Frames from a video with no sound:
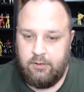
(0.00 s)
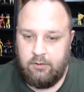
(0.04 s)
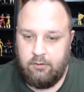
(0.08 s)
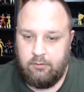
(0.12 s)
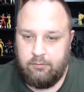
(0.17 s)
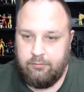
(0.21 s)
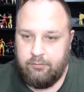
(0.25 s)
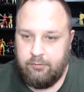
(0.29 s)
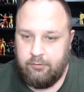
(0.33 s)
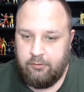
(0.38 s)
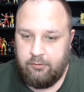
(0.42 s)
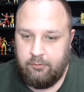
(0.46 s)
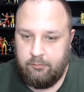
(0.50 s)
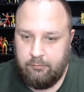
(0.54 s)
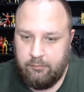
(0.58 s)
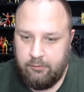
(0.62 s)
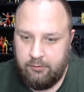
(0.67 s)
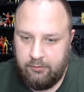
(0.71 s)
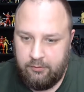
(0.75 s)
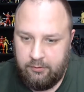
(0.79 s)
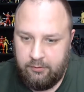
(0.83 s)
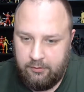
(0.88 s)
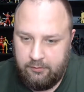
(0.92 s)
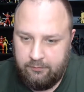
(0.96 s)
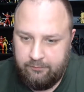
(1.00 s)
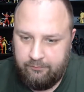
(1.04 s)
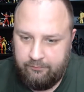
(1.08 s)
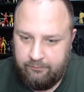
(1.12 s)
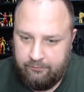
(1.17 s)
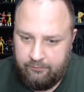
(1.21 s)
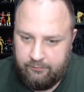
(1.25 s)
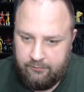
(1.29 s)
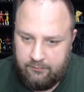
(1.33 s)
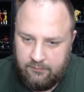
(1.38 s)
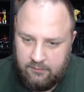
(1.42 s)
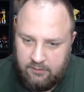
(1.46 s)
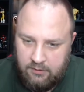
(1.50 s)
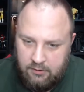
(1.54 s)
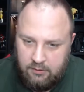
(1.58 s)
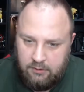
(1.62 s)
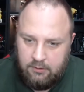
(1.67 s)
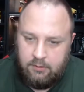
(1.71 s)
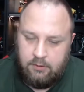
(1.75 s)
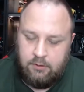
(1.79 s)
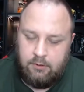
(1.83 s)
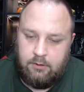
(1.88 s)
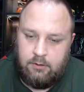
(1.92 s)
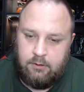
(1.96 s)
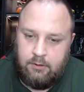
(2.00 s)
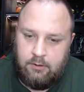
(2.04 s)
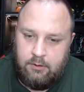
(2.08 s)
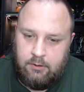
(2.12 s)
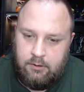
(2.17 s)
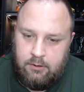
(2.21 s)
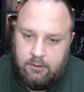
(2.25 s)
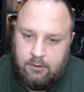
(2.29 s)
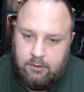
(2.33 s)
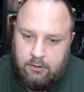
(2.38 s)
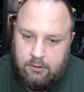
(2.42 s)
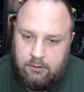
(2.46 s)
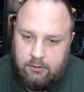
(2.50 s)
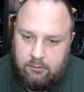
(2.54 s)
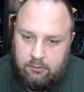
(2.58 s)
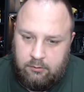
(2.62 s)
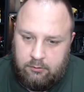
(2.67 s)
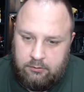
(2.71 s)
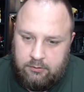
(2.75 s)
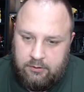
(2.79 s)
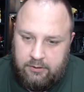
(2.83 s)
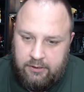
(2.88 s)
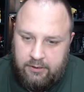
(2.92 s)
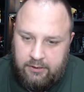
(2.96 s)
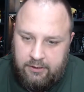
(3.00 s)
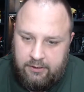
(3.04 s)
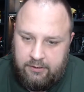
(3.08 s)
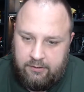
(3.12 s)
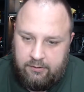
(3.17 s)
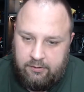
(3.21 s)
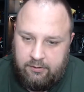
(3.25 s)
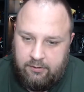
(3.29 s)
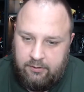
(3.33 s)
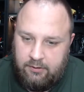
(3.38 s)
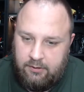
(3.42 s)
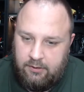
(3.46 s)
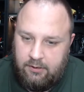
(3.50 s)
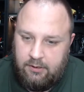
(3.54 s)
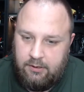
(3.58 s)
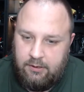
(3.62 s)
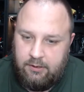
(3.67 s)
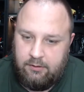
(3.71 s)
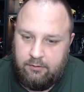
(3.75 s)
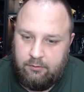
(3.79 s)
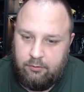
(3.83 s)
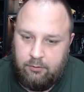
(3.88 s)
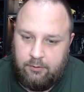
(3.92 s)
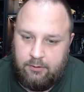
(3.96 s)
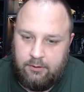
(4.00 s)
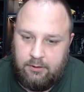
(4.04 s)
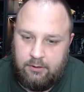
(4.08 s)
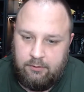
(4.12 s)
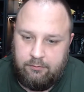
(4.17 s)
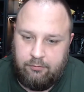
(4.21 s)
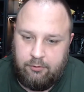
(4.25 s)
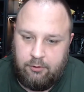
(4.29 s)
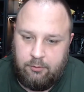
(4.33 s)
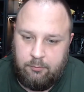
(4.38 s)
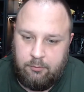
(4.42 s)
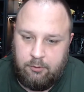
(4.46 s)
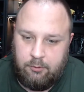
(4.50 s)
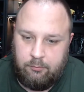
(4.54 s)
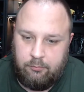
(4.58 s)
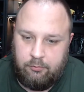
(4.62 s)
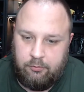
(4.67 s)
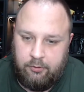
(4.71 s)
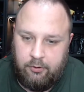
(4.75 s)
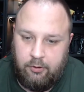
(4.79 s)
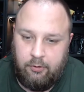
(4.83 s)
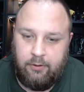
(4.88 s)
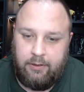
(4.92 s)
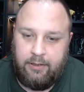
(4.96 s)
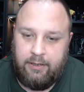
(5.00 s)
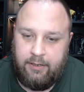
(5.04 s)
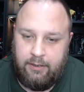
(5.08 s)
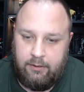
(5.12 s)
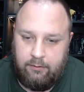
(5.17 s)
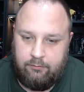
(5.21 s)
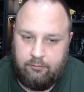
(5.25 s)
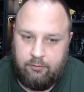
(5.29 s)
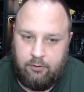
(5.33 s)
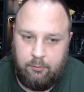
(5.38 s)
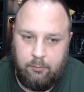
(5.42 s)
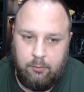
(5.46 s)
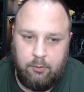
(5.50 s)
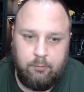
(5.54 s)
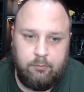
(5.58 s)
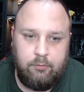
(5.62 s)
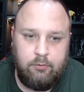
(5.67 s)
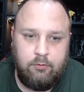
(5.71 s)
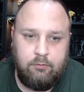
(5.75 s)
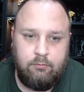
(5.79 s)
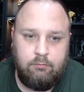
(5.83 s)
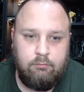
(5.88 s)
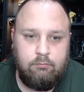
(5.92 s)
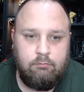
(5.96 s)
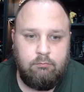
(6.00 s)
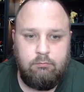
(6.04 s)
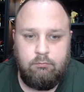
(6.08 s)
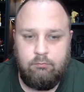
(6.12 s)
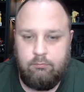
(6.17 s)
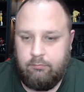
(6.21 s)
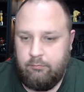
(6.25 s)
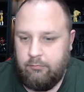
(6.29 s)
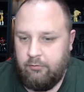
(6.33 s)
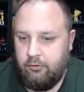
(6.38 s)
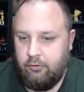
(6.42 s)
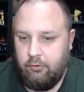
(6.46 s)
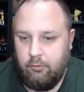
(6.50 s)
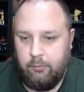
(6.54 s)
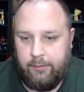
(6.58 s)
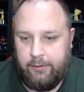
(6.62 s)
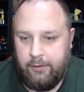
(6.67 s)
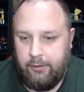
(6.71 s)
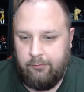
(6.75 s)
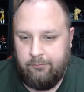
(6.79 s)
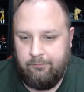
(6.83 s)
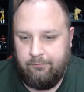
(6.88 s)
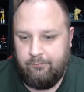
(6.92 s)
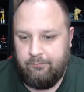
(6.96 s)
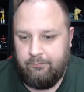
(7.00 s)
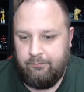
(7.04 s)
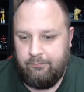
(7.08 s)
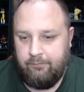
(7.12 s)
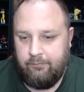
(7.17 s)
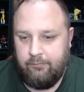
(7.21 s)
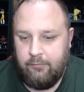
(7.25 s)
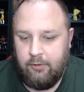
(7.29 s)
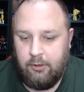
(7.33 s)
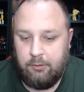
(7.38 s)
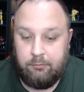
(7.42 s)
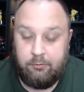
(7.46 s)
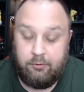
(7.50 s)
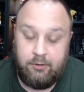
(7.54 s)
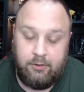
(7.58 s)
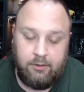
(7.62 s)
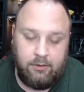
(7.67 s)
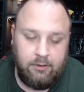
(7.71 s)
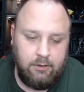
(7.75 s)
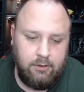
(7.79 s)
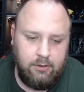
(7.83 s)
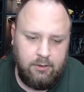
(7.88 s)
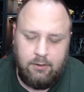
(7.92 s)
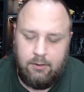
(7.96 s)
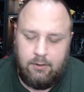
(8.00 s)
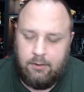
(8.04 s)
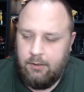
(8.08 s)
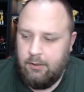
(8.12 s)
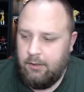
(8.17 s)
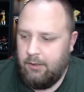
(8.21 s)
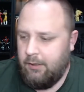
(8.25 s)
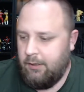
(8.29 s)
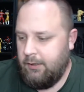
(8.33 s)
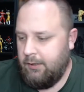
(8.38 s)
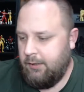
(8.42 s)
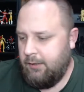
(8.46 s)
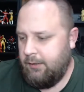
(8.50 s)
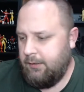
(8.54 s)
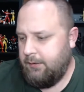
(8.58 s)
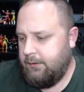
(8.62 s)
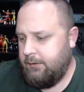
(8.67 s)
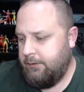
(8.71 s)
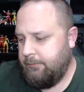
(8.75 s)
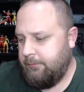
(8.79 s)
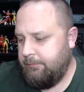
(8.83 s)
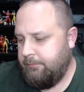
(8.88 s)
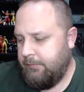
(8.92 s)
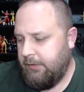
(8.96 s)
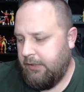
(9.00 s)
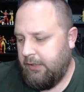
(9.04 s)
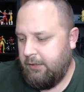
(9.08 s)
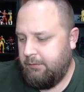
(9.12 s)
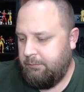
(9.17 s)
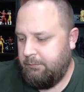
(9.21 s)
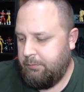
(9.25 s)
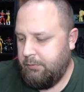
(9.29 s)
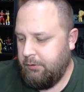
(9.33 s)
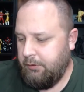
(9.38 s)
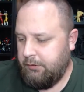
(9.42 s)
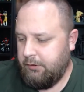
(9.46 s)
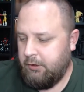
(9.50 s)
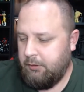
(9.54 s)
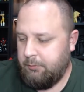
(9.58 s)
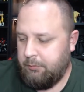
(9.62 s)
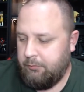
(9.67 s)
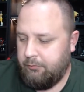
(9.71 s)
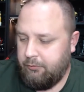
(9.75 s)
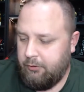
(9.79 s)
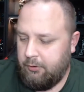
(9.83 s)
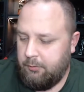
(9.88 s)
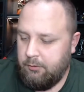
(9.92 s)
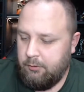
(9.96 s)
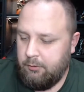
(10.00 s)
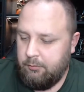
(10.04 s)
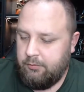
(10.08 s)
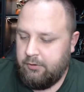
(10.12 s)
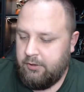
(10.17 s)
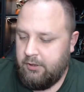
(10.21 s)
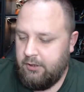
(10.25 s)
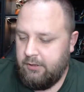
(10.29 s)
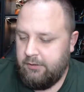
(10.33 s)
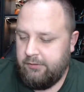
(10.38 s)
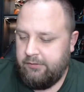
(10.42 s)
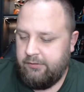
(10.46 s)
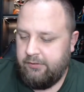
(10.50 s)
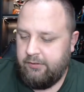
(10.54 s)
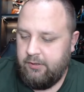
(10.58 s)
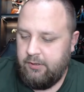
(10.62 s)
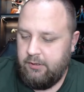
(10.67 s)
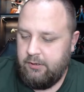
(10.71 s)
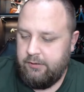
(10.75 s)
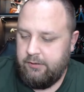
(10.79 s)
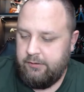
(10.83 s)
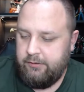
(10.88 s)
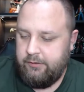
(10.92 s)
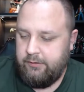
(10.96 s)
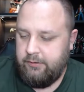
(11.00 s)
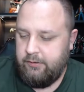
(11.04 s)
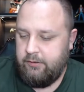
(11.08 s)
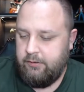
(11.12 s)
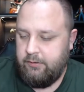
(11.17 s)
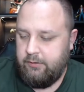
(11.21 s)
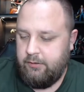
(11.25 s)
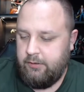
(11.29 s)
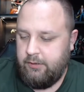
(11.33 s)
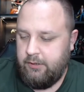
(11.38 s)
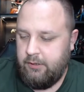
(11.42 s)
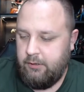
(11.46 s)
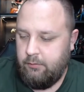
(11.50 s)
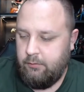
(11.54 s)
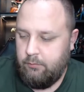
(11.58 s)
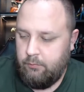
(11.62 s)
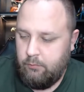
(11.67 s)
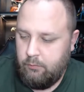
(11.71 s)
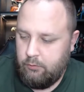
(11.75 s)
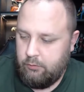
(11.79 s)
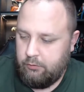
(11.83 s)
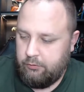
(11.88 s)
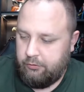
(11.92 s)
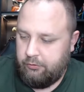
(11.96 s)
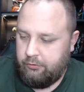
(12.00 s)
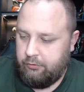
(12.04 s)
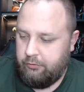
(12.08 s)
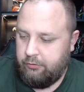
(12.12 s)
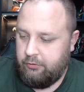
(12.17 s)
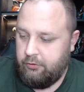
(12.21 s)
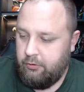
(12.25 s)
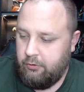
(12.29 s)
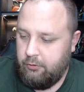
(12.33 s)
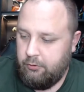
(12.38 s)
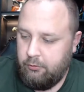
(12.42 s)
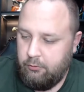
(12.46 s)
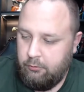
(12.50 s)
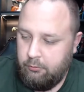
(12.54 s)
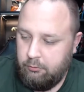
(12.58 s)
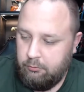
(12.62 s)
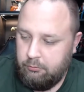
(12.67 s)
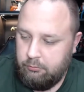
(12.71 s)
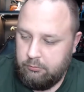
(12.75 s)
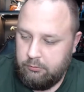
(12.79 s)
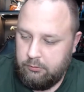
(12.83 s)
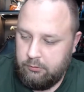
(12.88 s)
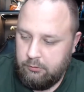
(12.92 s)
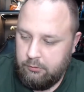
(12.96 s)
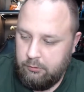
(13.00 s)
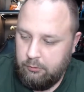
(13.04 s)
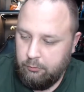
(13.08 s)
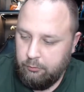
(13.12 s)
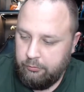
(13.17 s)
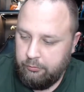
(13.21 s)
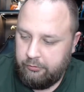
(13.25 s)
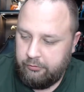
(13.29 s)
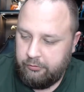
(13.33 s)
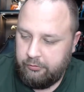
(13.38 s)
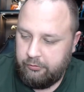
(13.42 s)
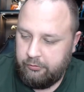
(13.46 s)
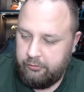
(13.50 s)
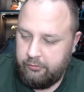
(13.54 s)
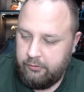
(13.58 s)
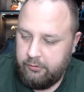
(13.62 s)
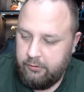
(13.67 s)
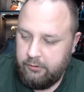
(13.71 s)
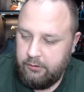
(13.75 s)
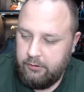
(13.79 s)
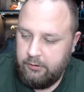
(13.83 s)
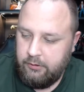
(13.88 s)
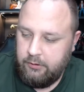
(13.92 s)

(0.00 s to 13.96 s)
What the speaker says: that off for some reason here. A gold cat. Do I like frame arms? No, I hate frame arms. So bad. I'm just kidding. I built a couple frame arms kits, and they were so loose